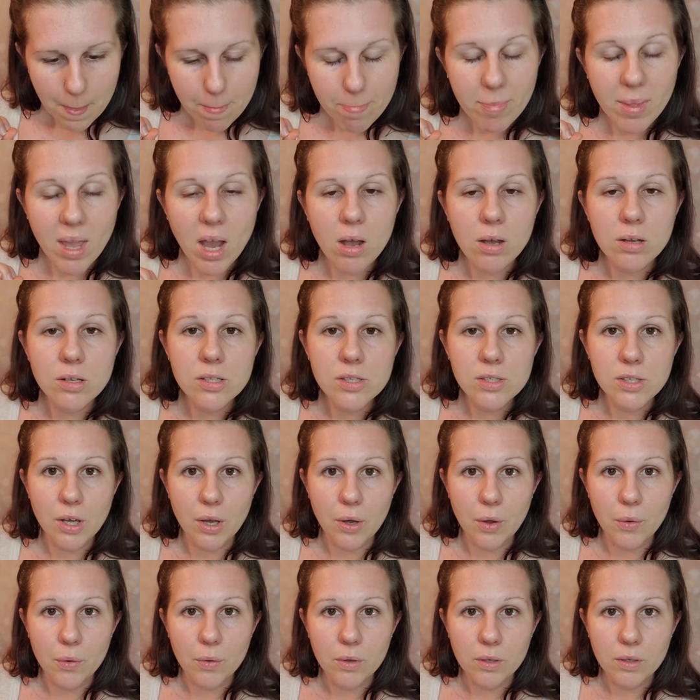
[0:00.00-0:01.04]

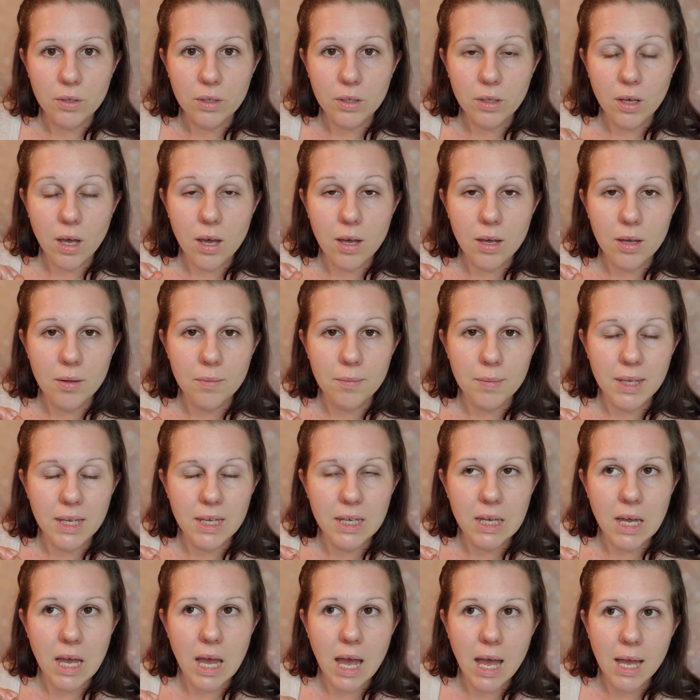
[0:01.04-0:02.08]
also,
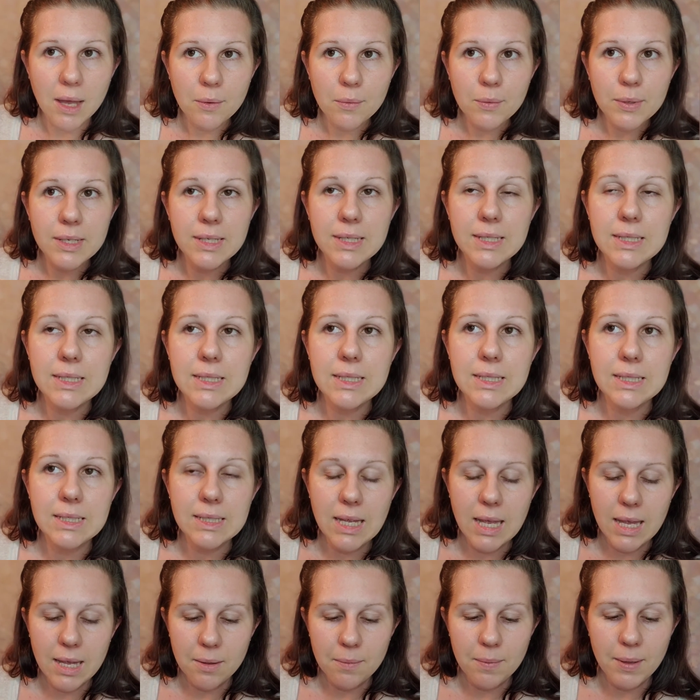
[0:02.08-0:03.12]
I would
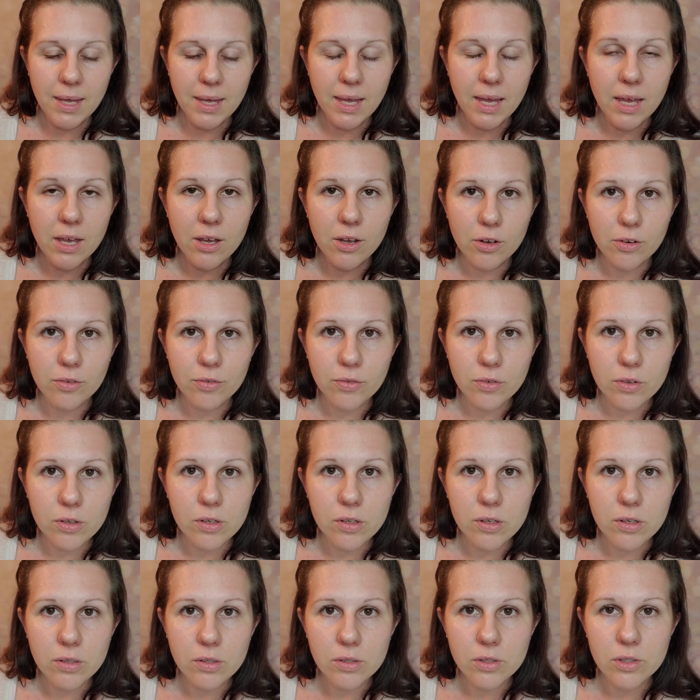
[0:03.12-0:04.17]
say be
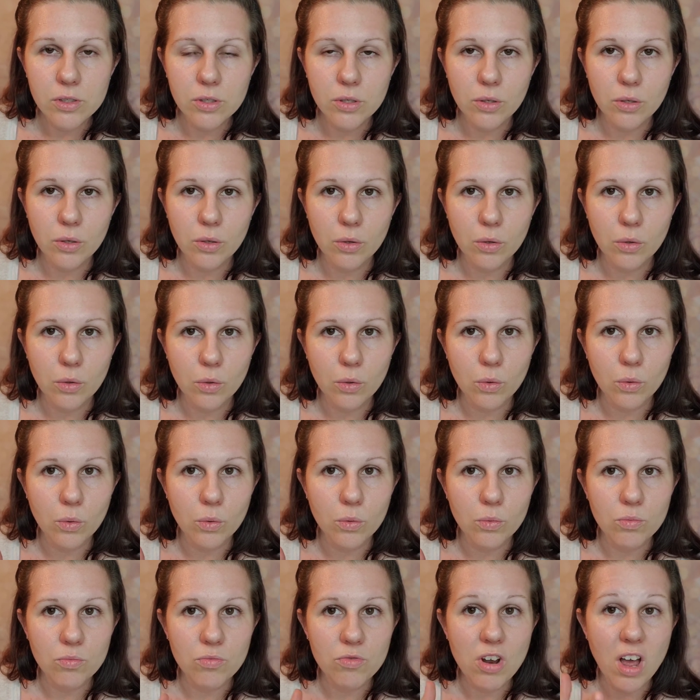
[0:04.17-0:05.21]
careful
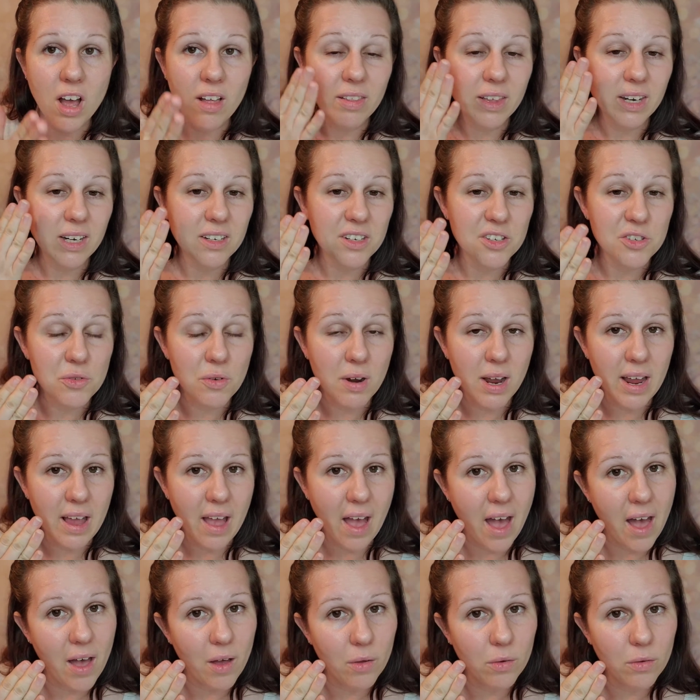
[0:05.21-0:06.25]
to not let it dry
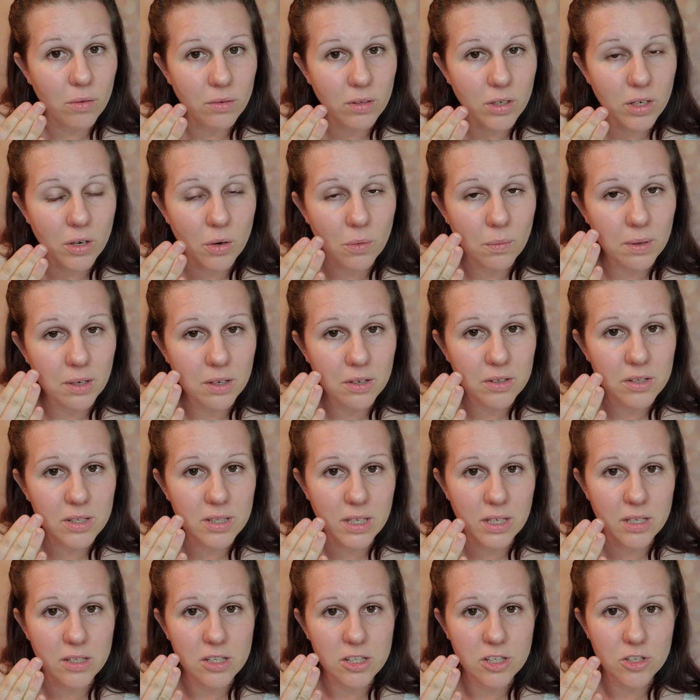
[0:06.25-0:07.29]
out. You don't want your
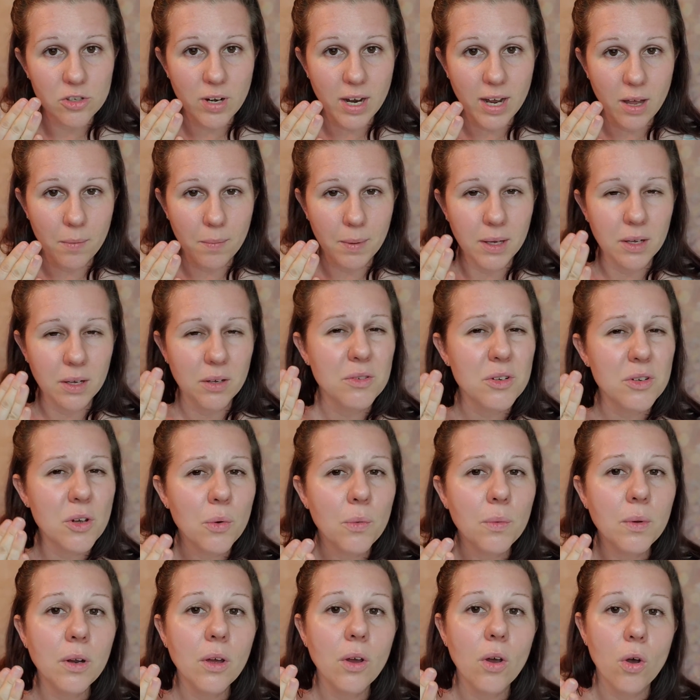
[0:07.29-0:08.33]
skin to dry out, but you don't
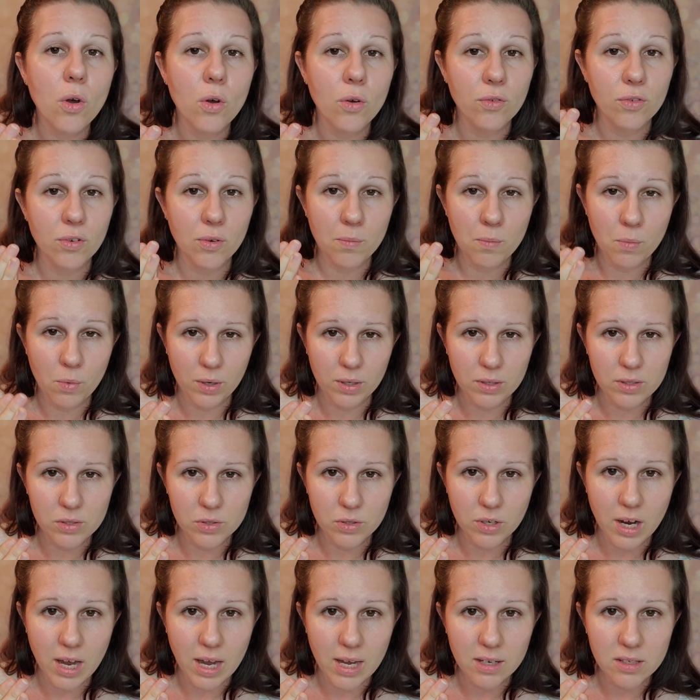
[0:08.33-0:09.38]
want to over
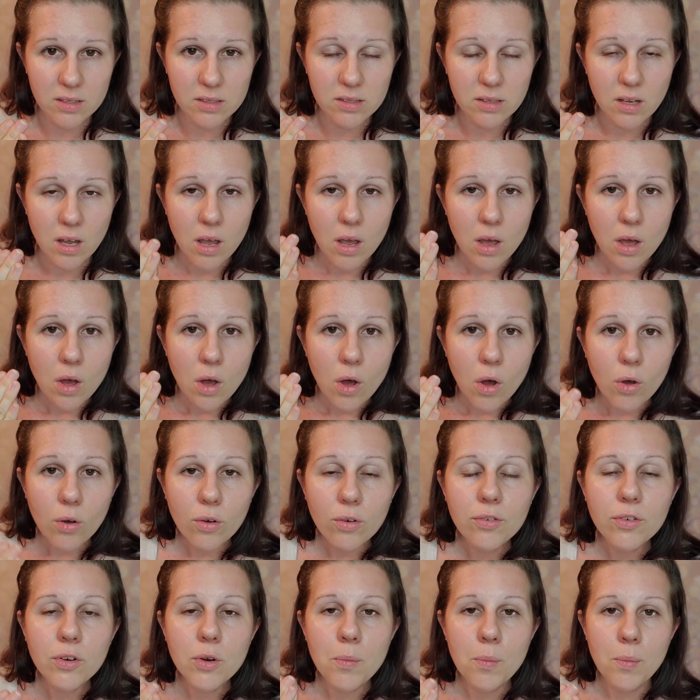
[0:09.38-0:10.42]
moisturize.
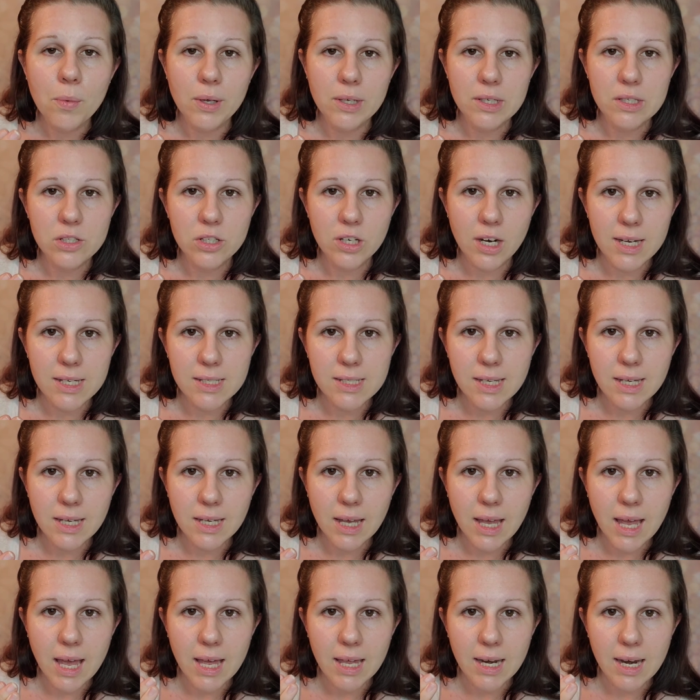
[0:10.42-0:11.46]
Over
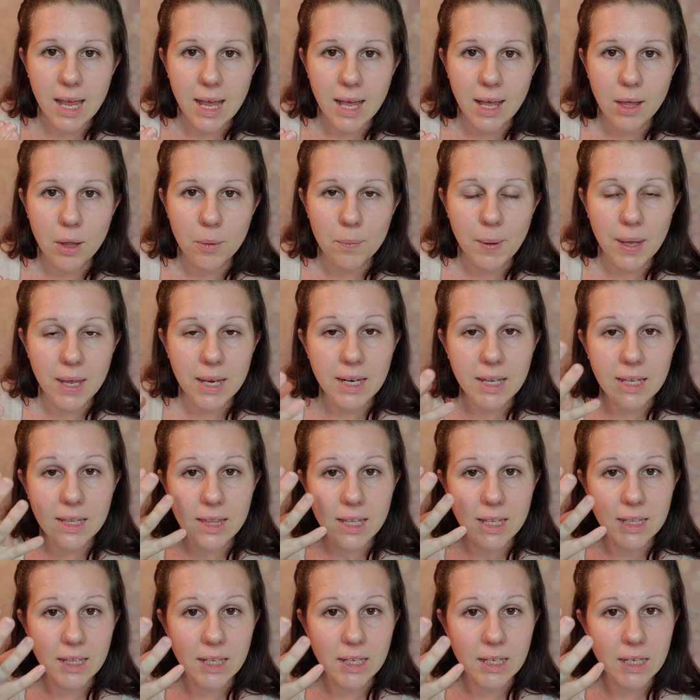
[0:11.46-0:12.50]
moisturizing can help
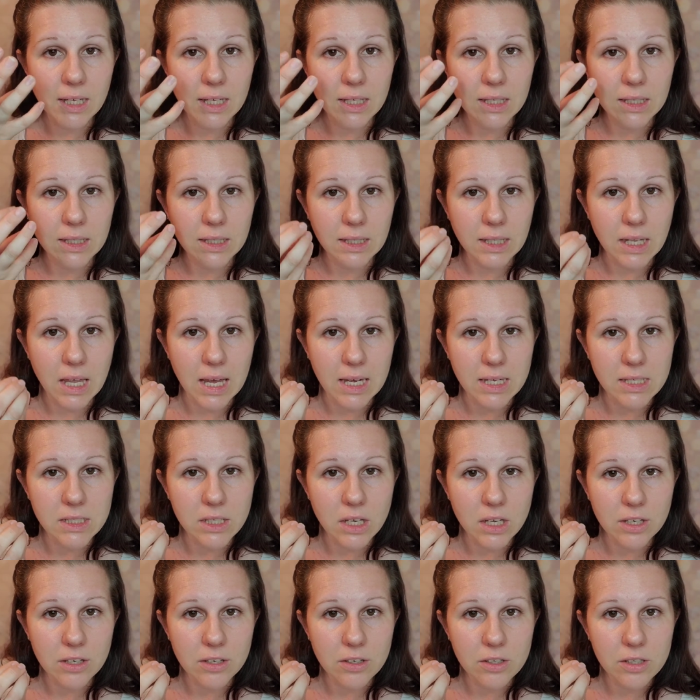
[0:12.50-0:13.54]
anything that collects
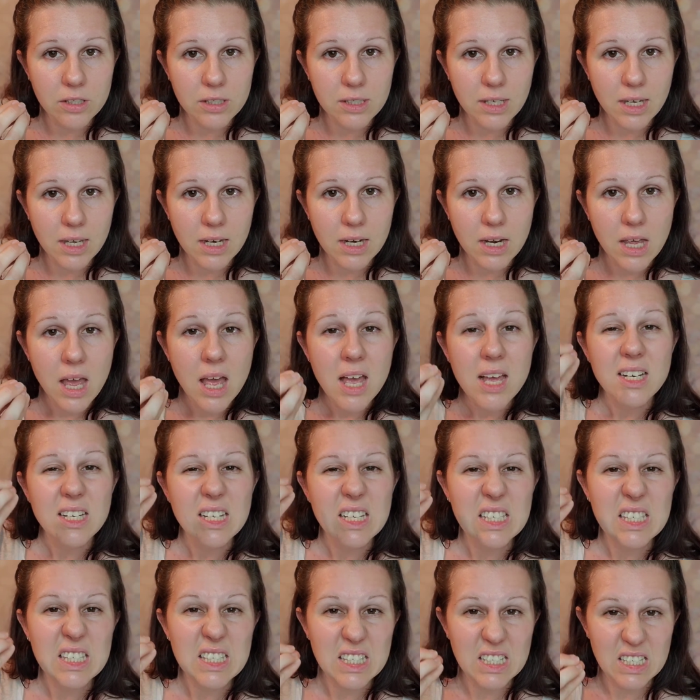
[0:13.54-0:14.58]
on your skin
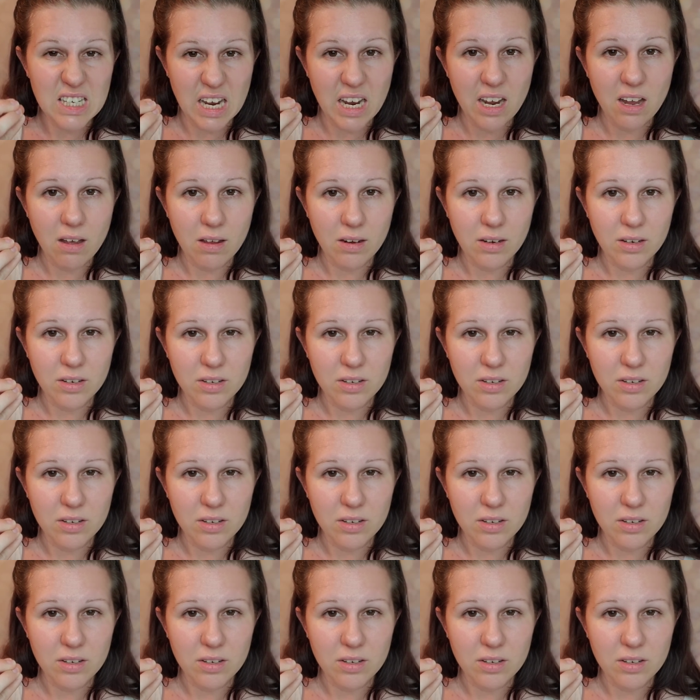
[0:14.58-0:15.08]
to stay on your